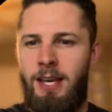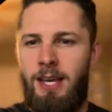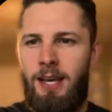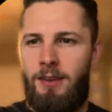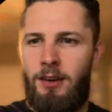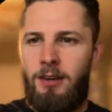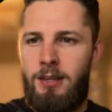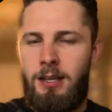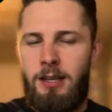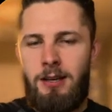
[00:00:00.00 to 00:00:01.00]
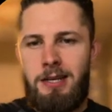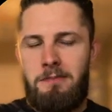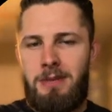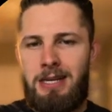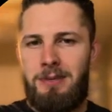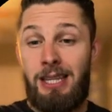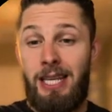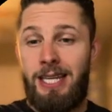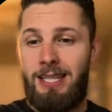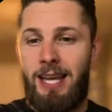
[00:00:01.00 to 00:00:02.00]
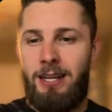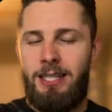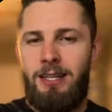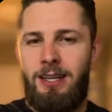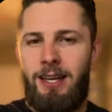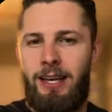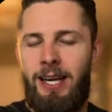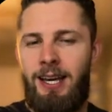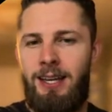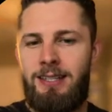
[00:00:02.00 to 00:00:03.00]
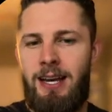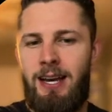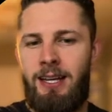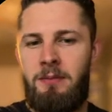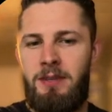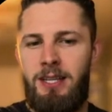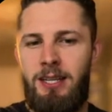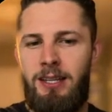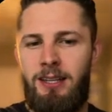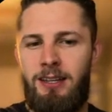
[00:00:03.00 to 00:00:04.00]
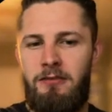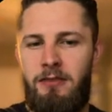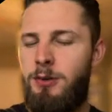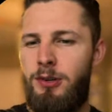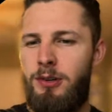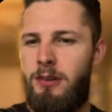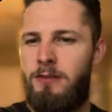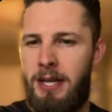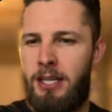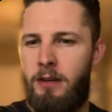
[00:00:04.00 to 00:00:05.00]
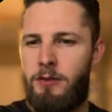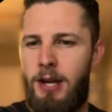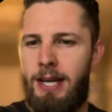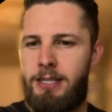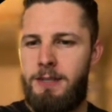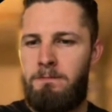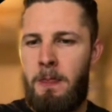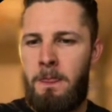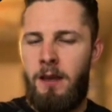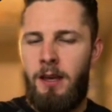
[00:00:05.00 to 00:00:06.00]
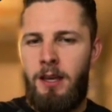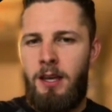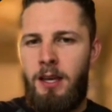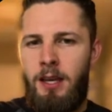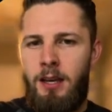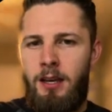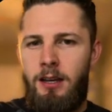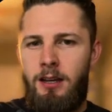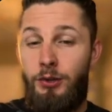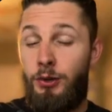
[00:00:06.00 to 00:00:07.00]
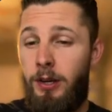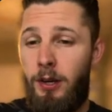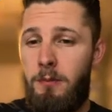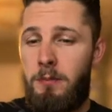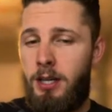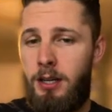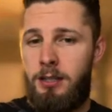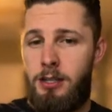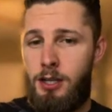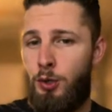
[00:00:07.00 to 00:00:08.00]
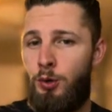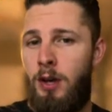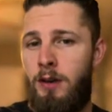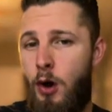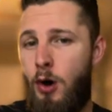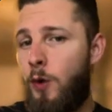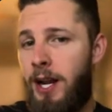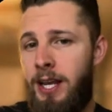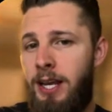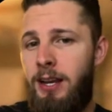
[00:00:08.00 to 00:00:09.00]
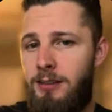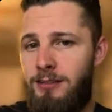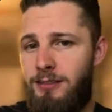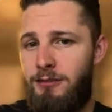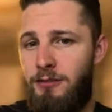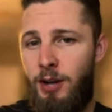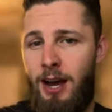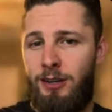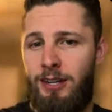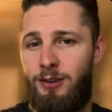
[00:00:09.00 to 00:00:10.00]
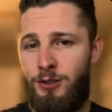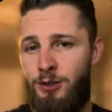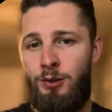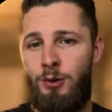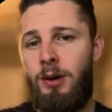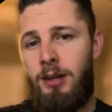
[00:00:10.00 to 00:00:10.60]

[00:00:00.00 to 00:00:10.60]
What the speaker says: Hey there, my name is Lakin Kennedy, and I am the founder of MyGovTracks. You're here because you have already figured out how to